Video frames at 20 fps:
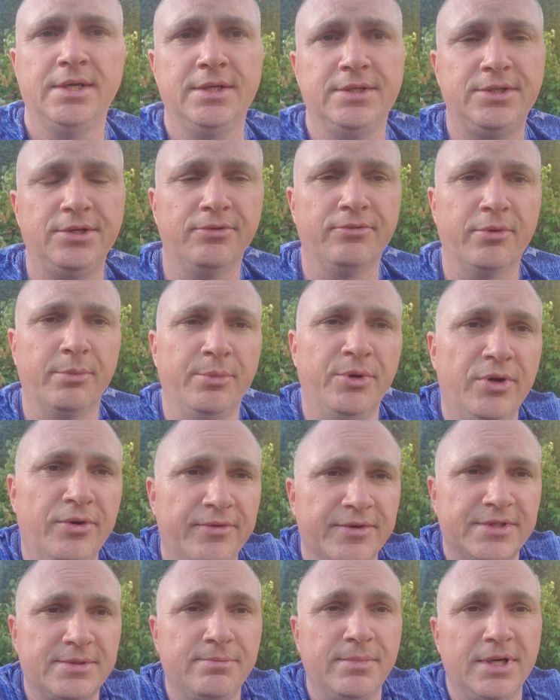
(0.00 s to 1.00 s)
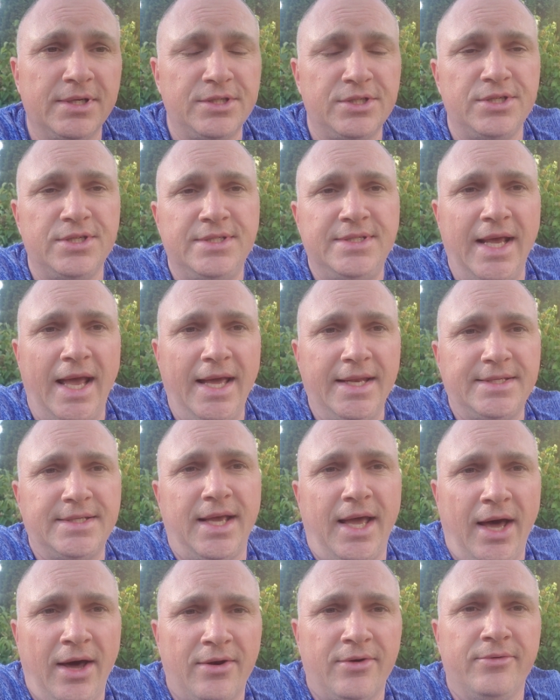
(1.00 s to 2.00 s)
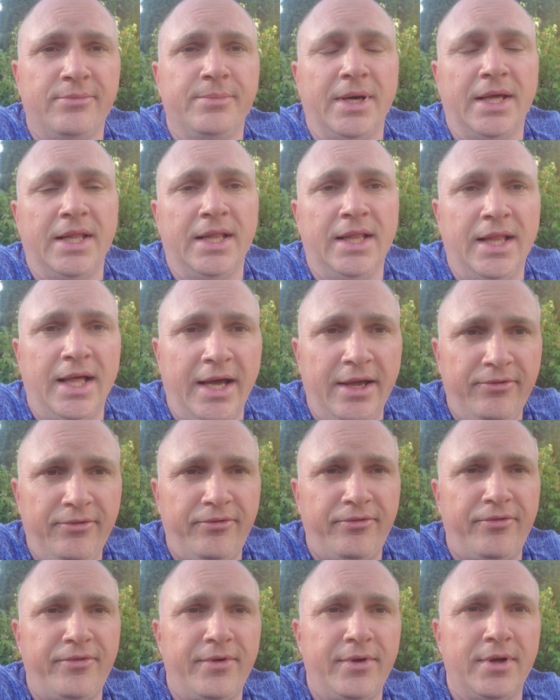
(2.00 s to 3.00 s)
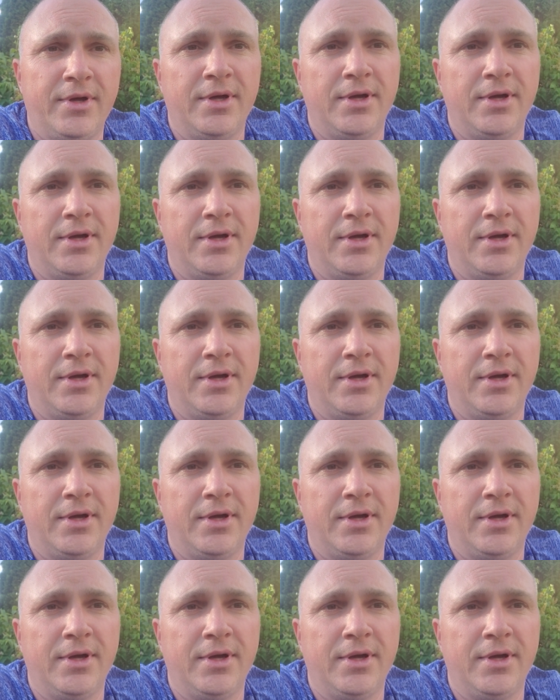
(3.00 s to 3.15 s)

to remove as much debt out of my life